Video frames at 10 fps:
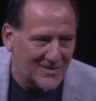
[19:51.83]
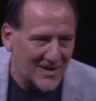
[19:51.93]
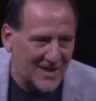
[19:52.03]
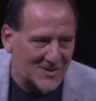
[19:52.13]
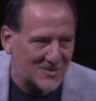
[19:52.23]

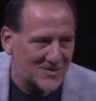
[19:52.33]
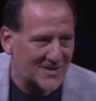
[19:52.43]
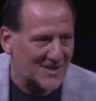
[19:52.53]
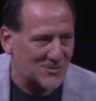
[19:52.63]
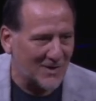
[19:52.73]

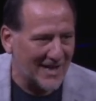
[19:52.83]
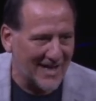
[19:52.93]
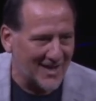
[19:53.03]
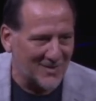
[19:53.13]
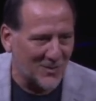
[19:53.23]
That's
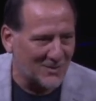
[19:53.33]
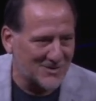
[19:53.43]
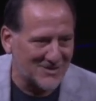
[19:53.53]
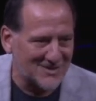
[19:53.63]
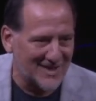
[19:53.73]
rad? What
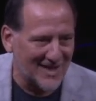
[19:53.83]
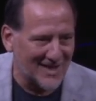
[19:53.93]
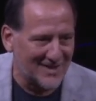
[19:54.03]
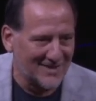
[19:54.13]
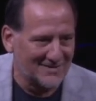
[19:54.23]
would you
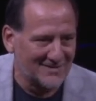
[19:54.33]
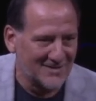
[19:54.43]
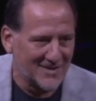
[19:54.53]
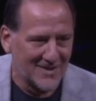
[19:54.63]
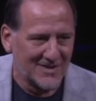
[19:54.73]
say?
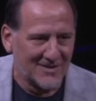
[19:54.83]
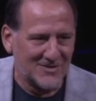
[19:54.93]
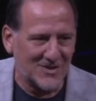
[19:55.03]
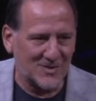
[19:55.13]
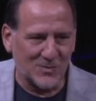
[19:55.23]

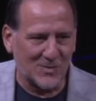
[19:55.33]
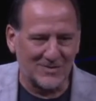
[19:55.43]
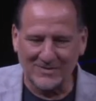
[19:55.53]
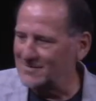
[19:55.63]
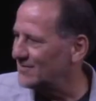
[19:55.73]
Jesus
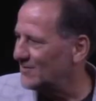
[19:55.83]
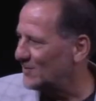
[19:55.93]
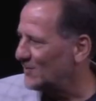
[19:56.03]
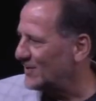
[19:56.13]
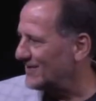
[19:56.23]
was,
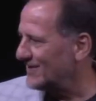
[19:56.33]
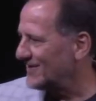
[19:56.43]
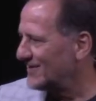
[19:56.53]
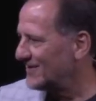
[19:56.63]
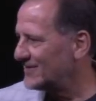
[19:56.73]
what?
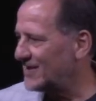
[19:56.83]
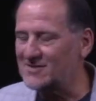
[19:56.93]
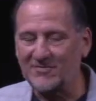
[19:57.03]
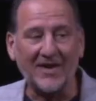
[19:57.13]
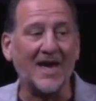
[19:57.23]

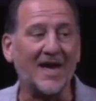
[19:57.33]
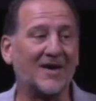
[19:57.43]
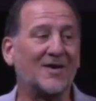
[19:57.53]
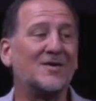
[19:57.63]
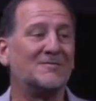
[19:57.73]
That's fat.
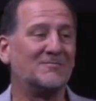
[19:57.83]
Oh.